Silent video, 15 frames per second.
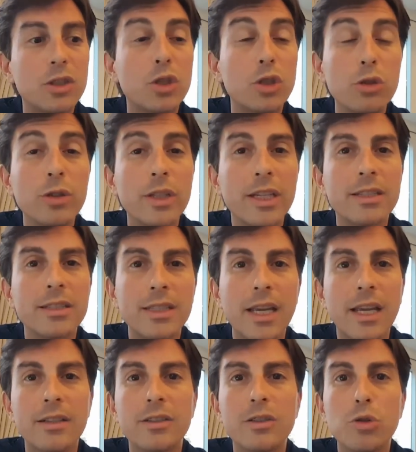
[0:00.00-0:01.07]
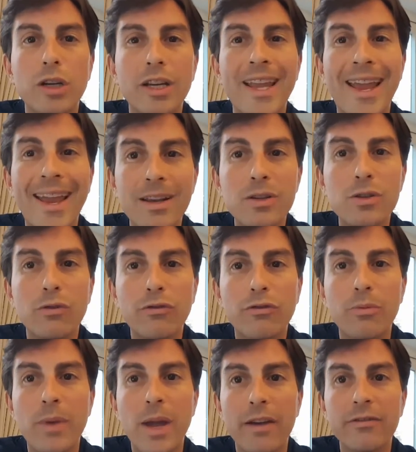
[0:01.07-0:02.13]
truly a saint. You are an angel
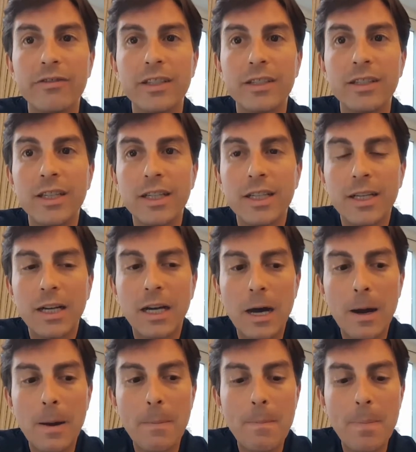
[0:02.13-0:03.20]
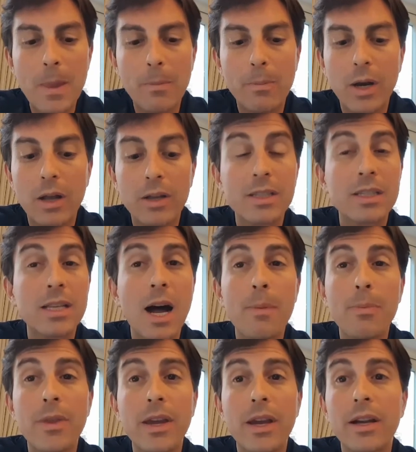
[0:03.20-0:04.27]
from heaven. But I'll
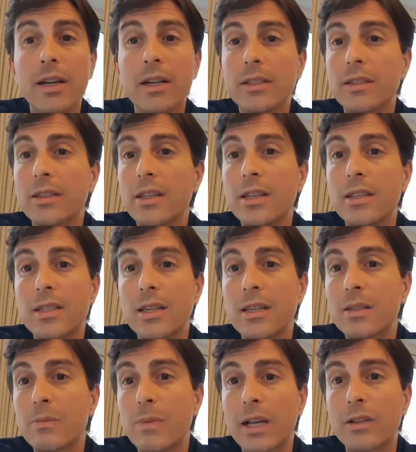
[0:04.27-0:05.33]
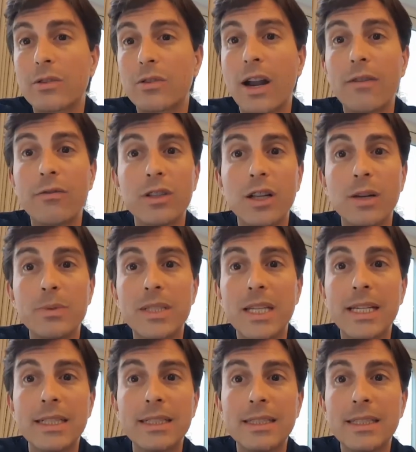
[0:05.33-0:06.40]
stop there. This is my travel
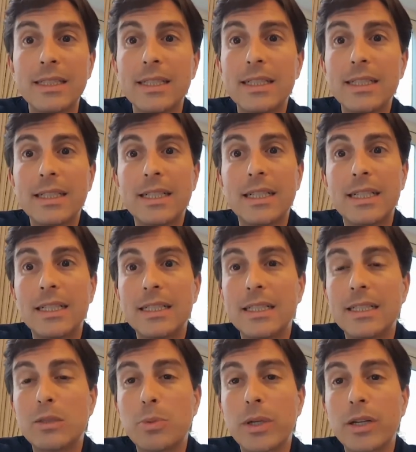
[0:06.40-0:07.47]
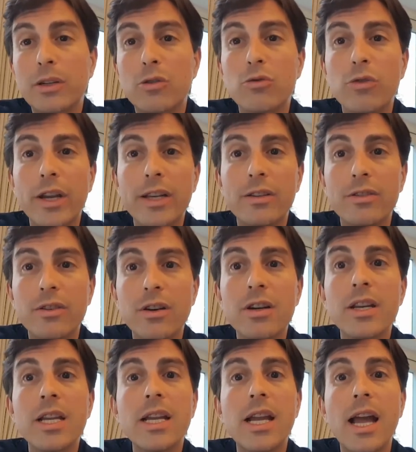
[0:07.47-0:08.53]
update. It's been a great
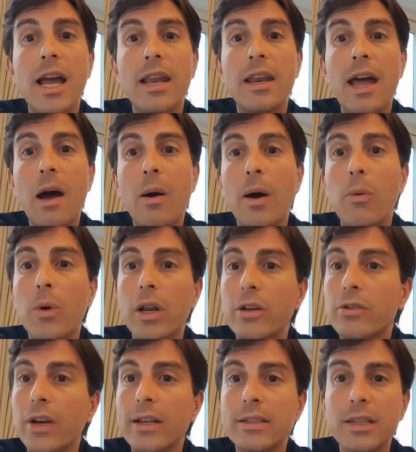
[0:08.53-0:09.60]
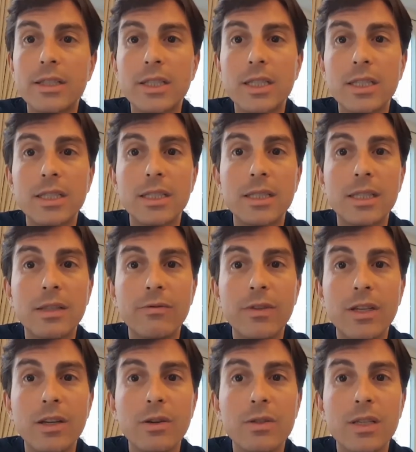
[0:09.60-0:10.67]
journey, and now I want to transition the
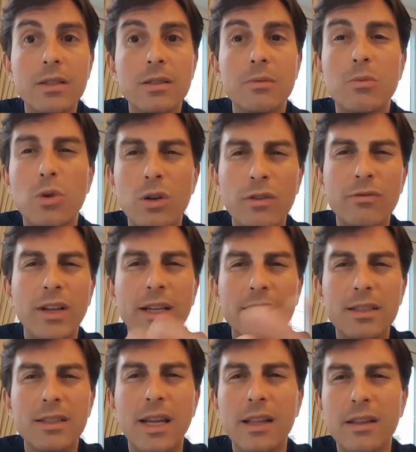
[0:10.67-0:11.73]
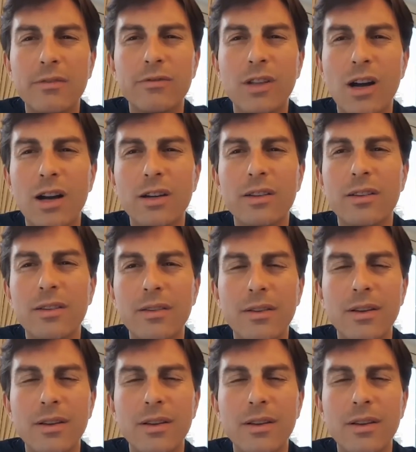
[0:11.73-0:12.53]
videos into more of like the daily vlog,